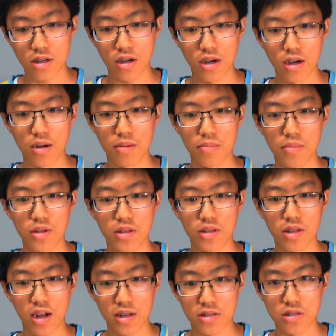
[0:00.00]

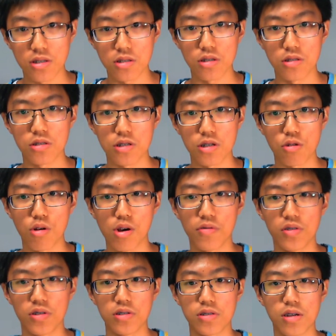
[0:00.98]
that season's
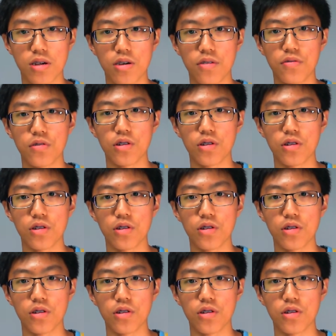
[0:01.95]
equivalent of